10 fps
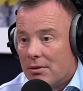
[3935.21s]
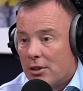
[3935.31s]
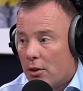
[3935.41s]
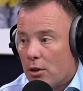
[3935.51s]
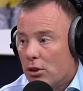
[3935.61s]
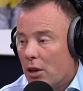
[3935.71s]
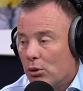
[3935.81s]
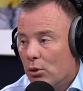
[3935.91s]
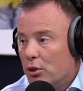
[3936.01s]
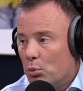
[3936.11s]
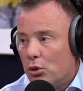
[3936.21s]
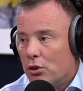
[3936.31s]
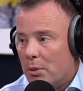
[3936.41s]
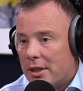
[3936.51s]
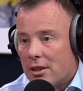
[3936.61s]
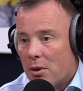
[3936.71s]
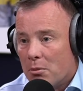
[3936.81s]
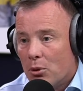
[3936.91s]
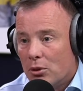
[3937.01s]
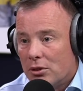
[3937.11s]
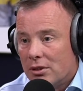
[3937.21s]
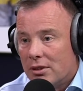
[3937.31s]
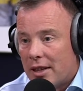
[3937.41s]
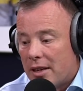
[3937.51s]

those loan clauses wouldn't have been so important